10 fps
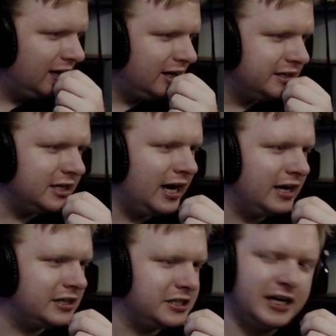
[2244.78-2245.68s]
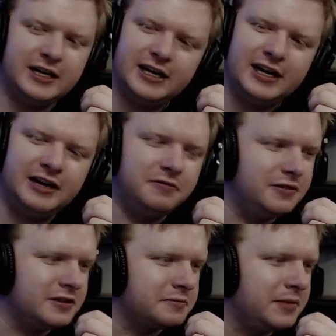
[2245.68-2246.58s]
Nashada
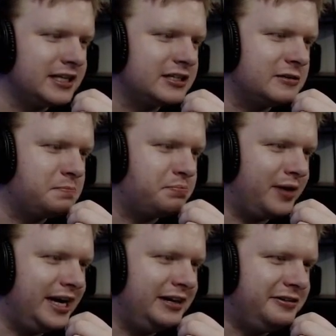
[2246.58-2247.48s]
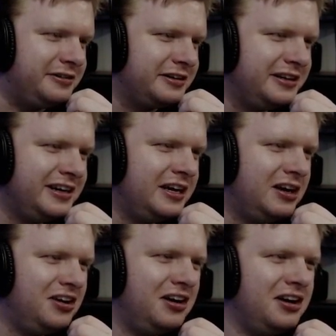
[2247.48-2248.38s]
was misspelled.
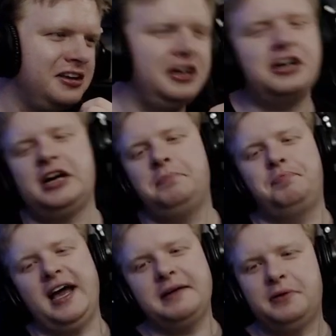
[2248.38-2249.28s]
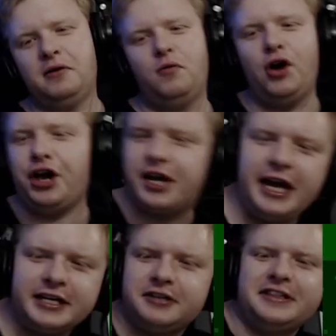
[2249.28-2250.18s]
You got people
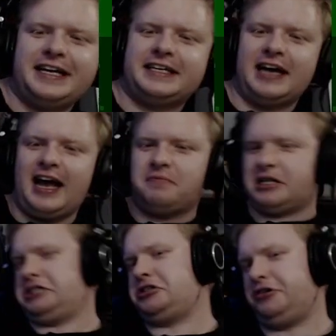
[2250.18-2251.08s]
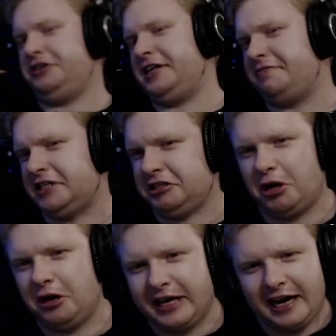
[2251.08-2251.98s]
working on the game that don't even
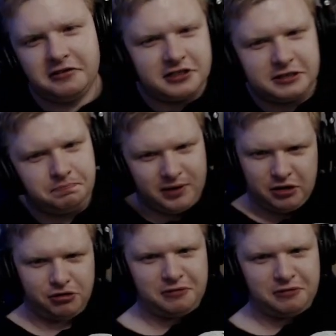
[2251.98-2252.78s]
know how to spell the